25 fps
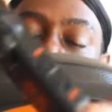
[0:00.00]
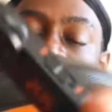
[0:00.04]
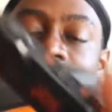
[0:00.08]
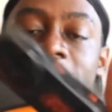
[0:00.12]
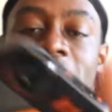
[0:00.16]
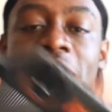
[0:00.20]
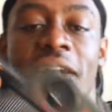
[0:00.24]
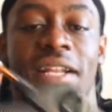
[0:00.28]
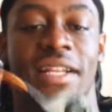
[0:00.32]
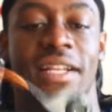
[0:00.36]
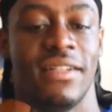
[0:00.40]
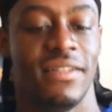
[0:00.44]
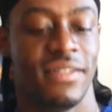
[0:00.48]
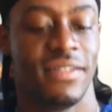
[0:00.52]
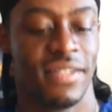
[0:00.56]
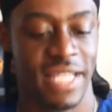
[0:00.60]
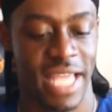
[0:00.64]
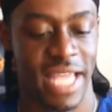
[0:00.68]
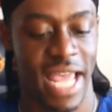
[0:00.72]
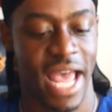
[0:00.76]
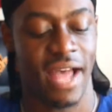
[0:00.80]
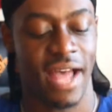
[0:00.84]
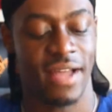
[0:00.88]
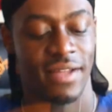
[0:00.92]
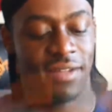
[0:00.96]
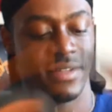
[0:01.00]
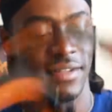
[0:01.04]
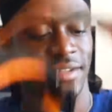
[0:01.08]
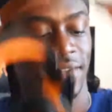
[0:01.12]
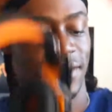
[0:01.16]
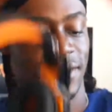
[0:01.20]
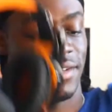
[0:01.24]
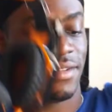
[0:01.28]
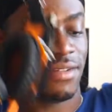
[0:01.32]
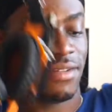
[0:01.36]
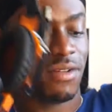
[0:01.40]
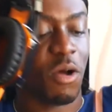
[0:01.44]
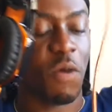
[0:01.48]
but yeah,
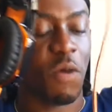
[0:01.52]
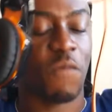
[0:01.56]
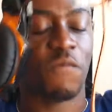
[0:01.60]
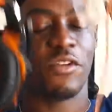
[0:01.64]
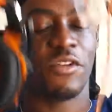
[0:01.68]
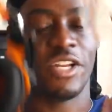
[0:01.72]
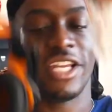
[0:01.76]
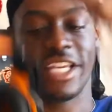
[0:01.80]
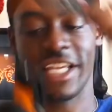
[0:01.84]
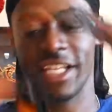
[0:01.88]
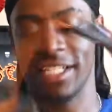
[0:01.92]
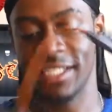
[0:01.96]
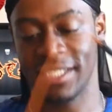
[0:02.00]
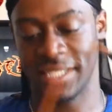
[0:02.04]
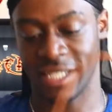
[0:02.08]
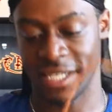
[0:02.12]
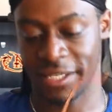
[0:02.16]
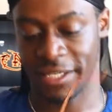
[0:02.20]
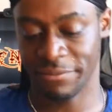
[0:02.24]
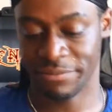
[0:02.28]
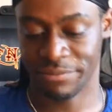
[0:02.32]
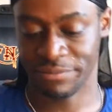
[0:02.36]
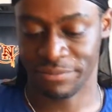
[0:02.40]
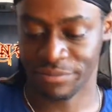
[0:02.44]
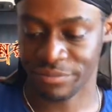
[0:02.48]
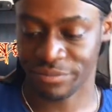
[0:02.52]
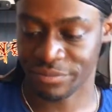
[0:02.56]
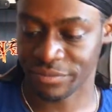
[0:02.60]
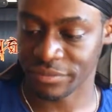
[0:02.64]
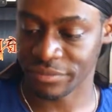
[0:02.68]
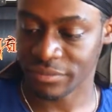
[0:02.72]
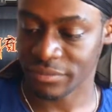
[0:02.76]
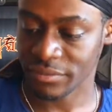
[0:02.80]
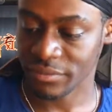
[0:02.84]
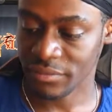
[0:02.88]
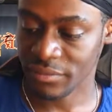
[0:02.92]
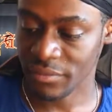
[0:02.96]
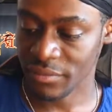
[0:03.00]
hopefully you can see it.
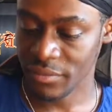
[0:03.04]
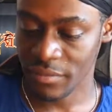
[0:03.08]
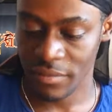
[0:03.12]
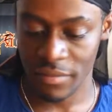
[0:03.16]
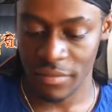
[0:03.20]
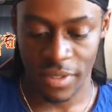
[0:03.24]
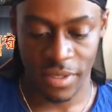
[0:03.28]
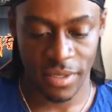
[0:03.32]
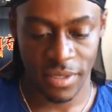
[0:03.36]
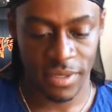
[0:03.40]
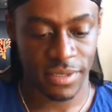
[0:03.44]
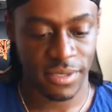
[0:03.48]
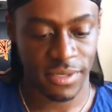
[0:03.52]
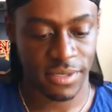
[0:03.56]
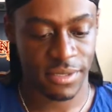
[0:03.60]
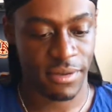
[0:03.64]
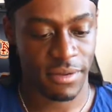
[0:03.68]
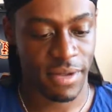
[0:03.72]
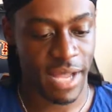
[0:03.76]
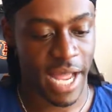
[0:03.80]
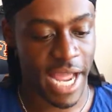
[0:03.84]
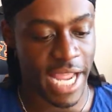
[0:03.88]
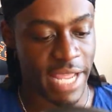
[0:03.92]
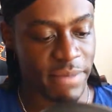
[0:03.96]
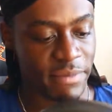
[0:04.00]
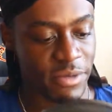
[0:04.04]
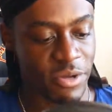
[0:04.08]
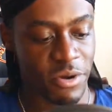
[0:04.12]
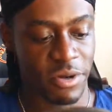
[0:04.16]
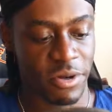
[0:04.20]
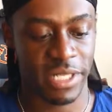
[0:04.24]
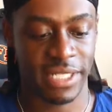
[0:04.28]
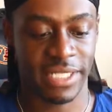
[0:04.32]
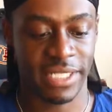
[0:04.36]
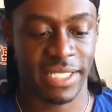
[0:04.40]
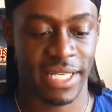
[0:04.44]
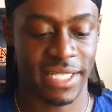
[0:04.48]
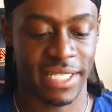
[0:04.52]
So I am going
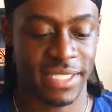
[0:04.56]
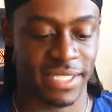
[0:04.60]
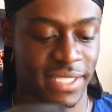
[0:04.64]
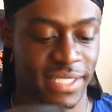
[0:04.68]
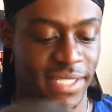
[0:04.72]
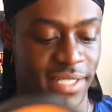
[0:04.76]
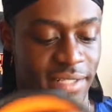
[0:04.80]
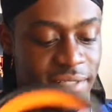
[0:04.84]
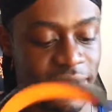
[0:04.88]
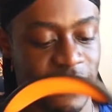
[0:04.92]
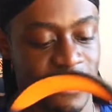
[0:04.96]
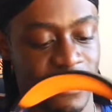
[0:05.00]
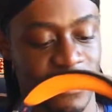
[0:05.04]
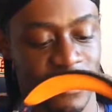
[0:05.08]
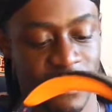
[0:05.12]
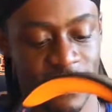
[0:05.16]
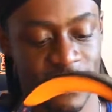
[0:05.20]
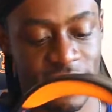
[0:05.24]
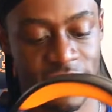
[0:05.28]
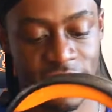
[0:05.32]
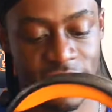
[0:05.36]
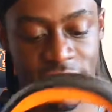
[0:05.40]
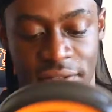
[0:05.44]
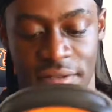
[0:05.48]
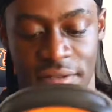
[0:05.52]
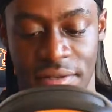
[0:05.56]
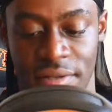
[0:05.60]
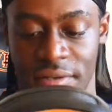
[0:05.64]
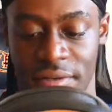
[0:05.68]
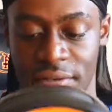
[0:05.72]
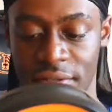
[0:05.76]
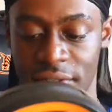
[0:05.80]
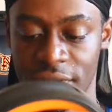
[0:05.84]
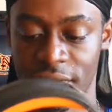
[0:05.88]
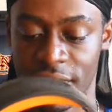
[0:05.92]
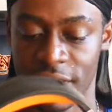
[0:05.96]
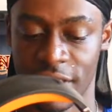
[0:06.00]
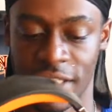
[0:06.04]
to test it
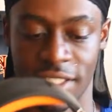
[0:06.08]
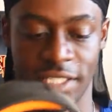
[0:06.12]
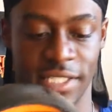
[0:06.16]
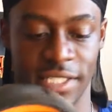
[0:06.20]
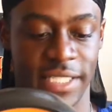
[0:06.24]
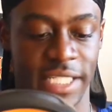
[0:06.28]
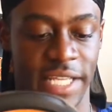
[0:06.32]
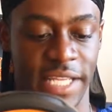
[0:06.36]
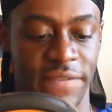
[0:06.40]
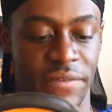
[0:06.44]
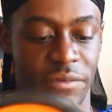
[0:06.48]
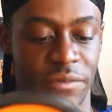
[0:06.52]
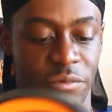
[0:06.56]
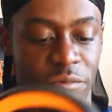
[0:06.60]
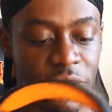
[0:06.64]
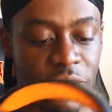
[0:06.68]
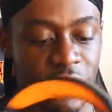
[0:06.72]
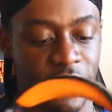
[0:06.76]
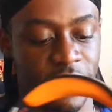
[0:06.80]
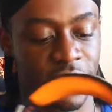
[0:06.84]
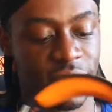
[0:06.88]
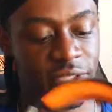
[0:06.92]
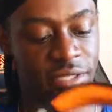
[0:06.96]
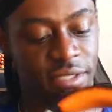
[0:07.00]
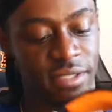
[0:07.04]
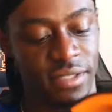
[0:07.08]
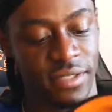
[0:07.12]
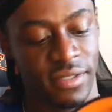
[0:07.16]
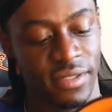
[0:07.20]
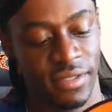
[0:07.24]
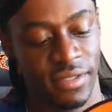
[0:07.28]
just to see if it works.